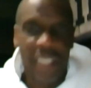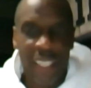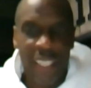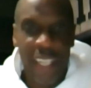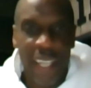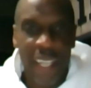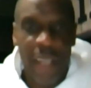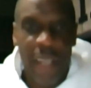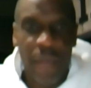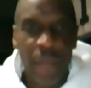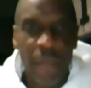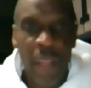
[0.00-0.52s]
the
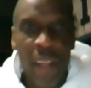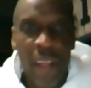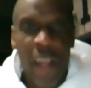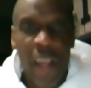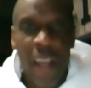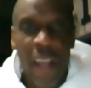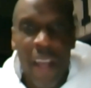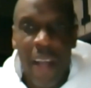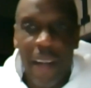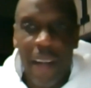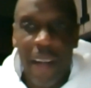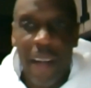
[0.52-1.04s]
game.
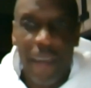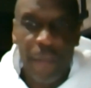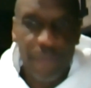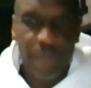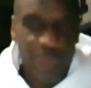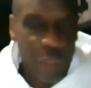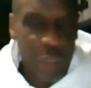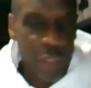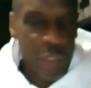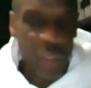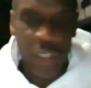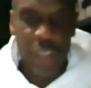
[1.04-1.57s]
So
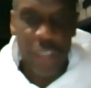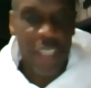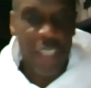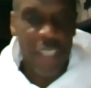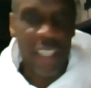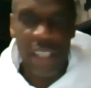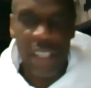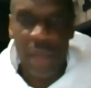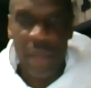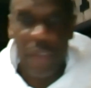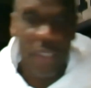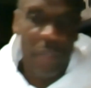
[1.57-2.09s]
you just got to
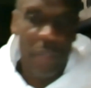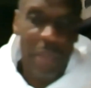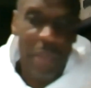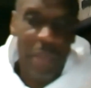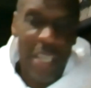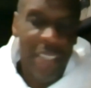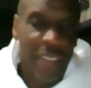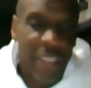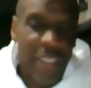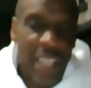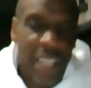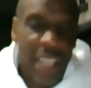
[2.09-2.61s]
come in. The
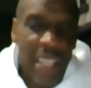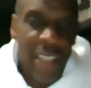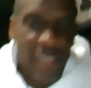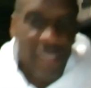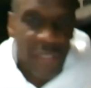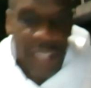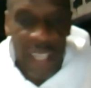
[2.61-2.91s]
mindset is